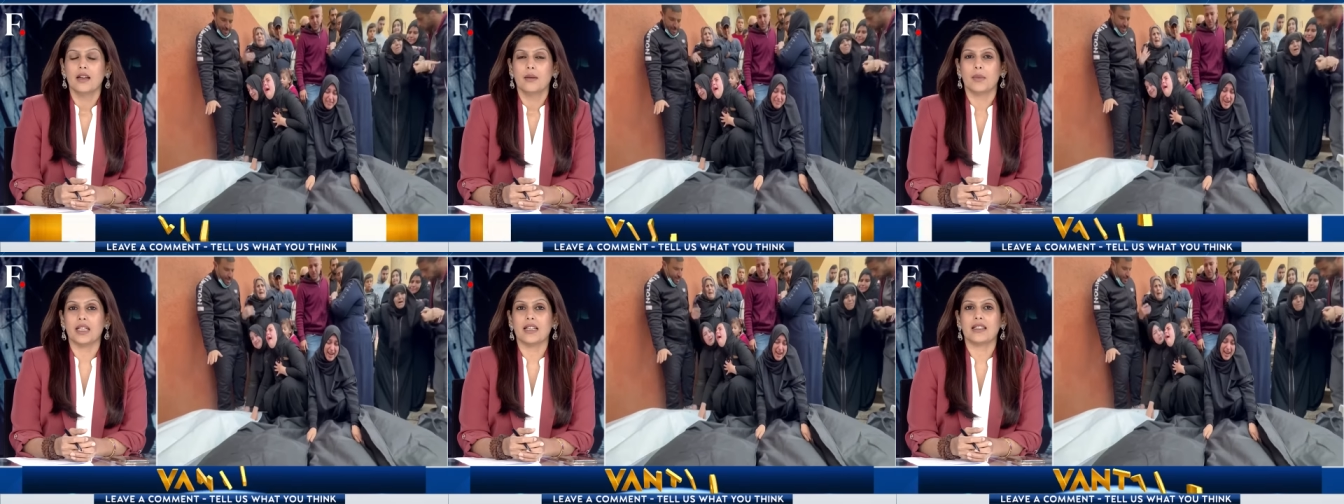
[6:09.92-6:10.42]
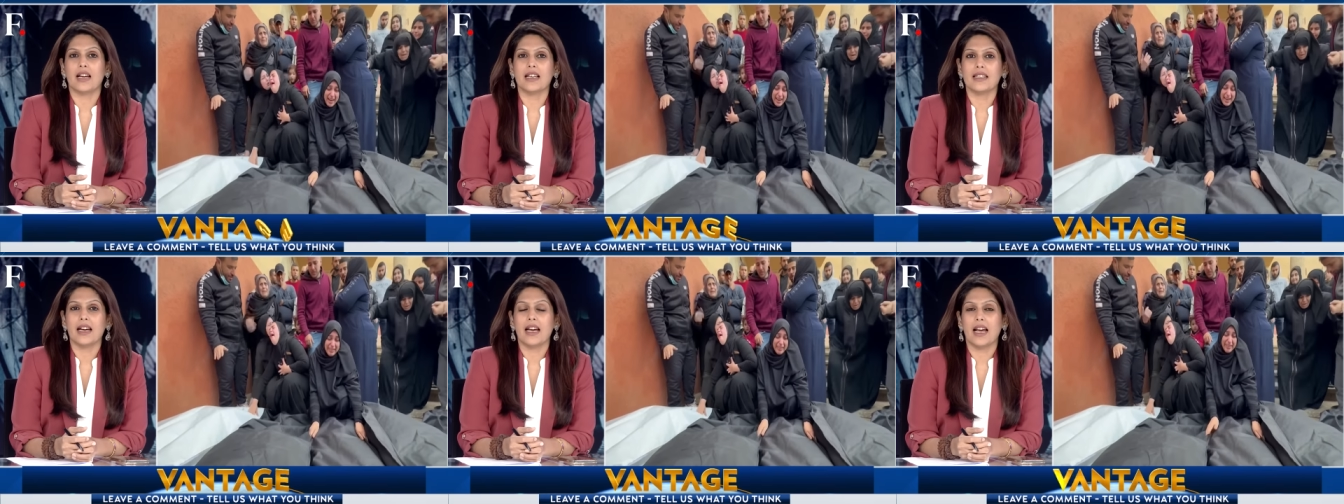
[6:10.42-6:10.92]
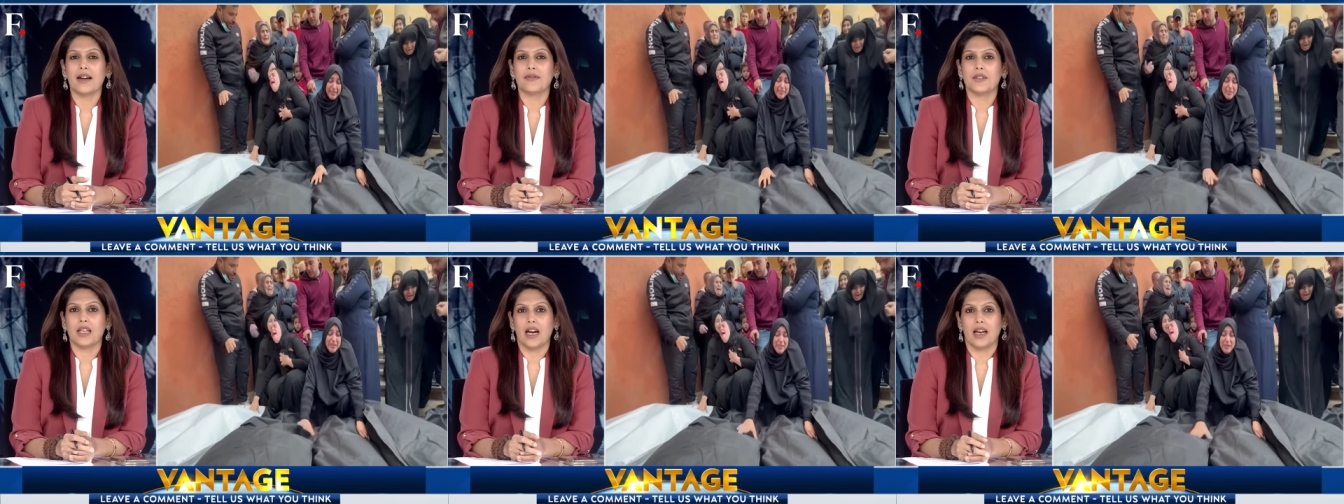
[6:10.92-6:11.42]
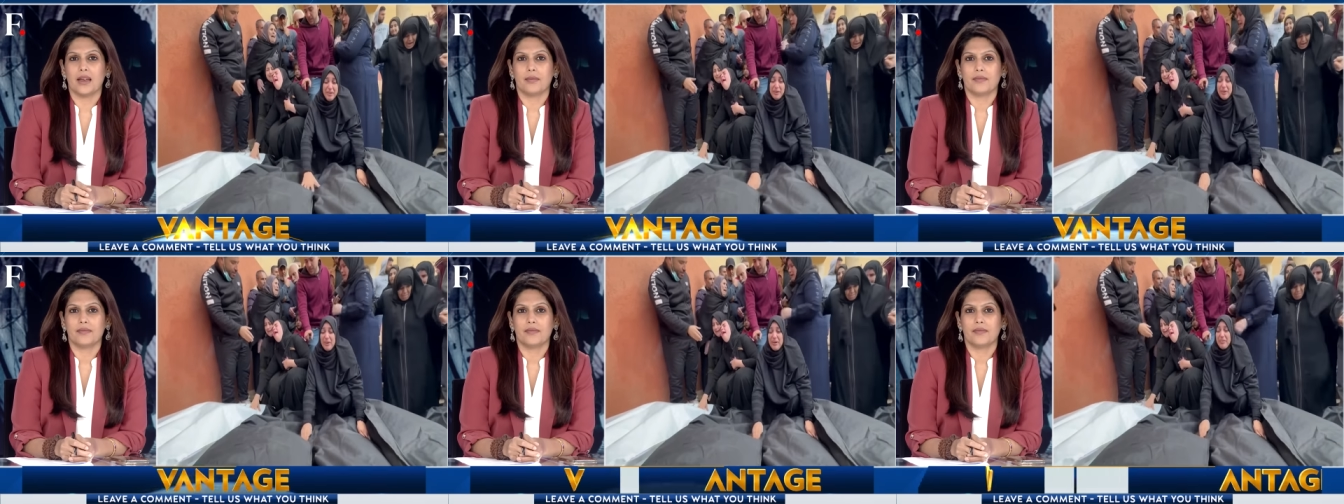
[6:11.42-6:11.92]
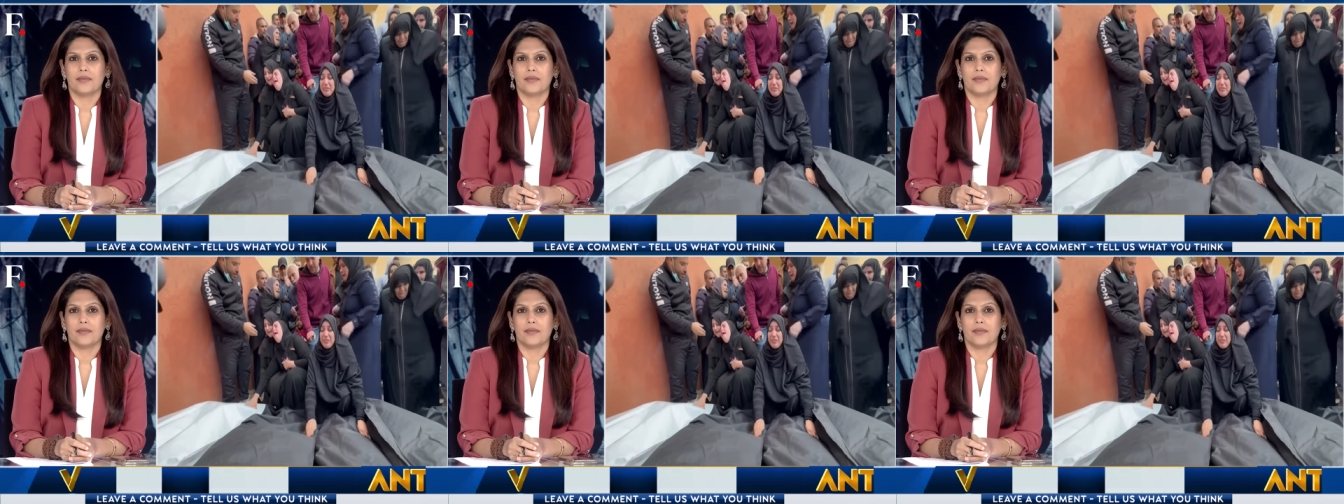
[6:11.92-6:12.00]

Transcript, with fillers: But does Gaza have time?